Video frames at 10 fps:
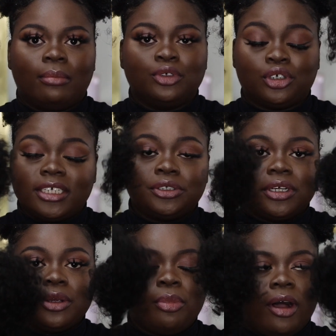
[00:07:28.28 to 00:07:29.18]

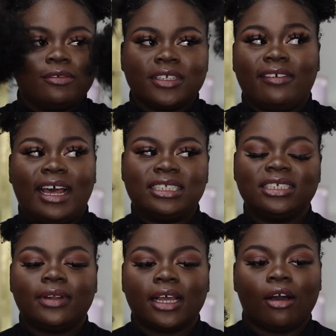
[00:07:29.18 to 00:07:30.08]
drawstring puffs. I've had
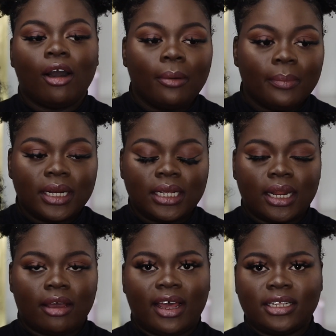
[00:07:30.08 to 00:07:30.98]
this for like a hot minute
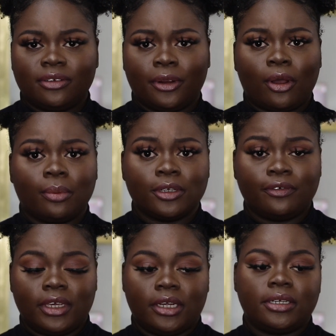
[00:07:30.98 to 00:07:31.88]
now. I've had this for a couple
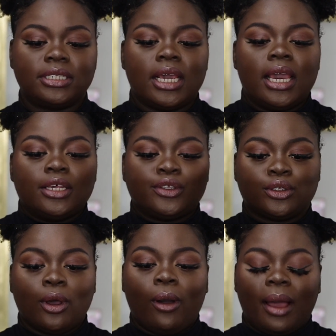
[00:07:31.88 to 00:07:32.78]
of years.
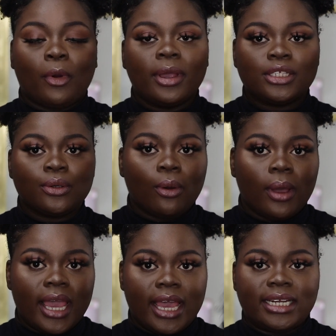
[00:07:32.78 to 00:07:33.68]
So I'm going to
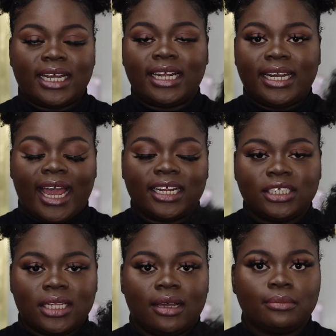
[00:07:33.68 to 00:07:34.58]
go ahead and
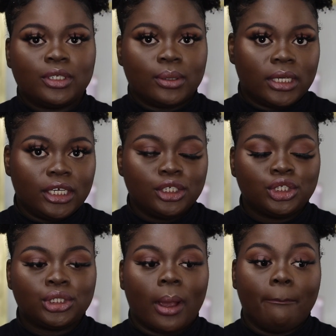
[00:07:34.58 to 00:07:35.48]
attach them to
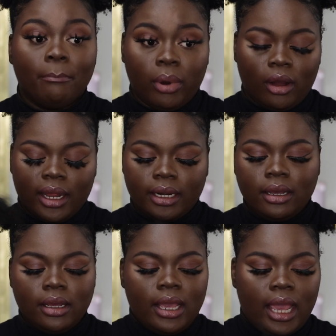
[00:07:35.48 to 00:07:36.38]
each
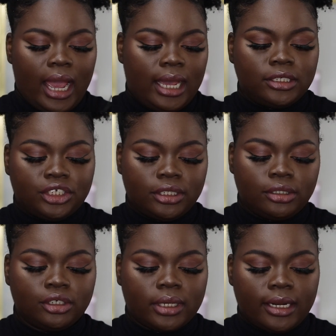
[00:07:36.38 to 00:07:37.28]
bun, and
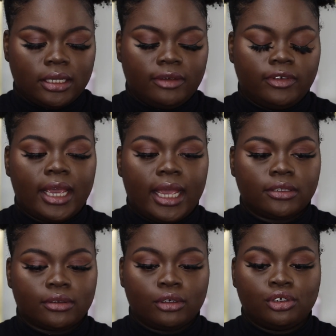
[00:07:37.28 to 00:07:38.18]
just to kind of give you
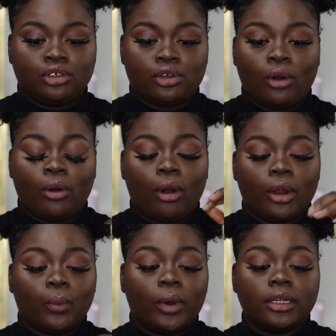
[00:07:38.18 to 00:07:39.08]
guys a show
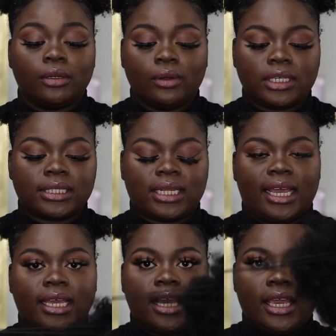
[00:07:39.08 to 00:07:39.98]
on what it looks
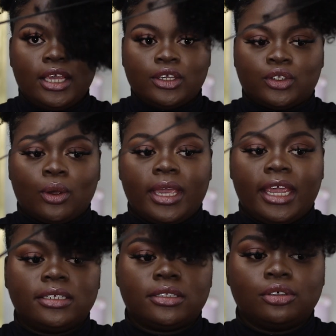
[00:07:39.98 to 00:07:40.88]
like. So
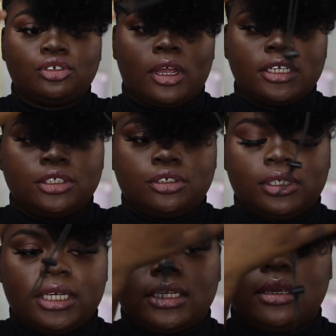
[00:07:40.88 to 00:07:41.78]
here's the
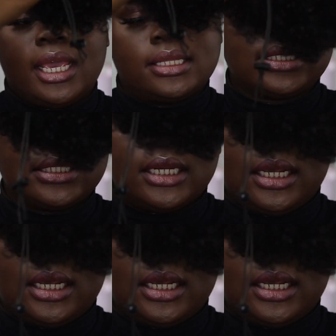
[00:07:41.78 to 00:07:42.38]
drawstring, hence the